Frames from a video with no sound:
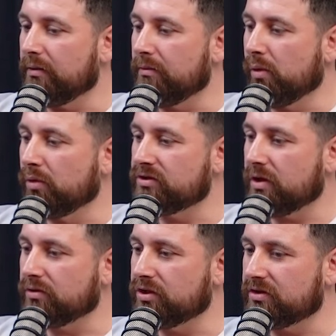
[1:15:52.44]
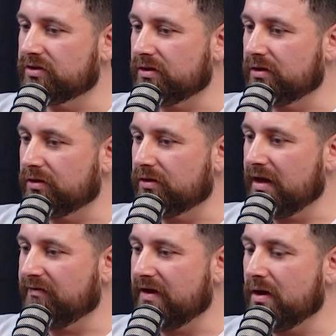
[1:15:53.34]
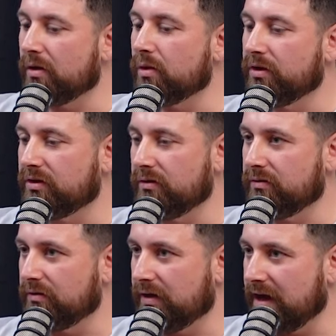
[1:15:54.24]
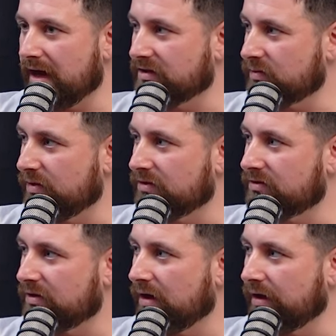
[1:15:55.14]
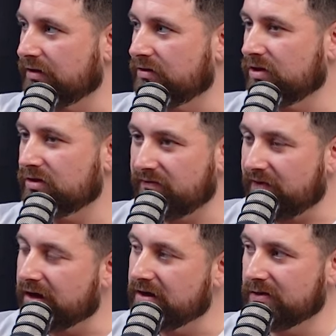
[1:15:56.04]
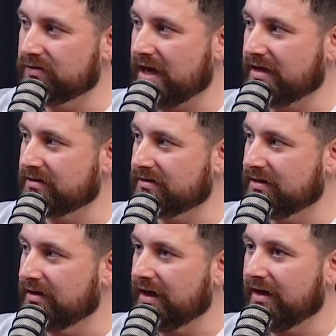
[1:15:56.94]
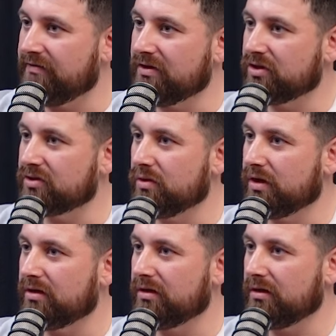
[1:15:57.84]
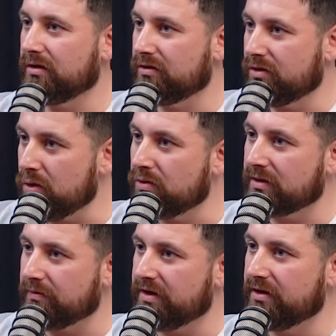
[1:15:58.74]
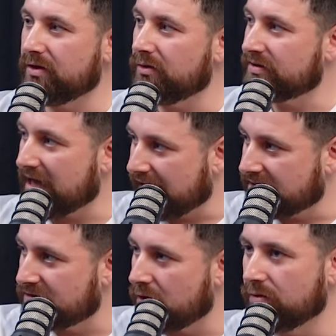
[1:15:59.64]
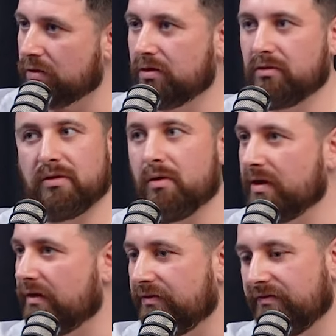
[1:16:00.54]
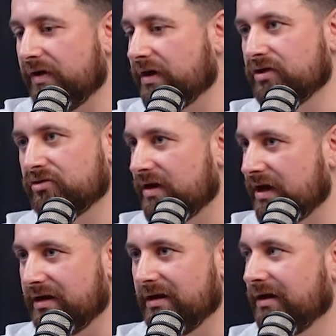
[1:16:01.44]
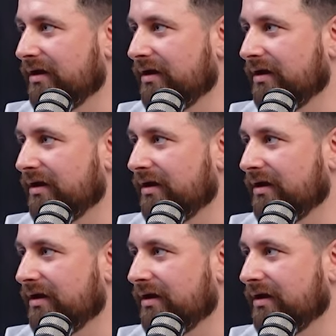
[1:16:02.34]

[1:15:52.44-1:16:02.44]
more so just if they are going to do enhancements, like just fucking do test. If they're just going to do something, do test. Don't go down the fucking Tren.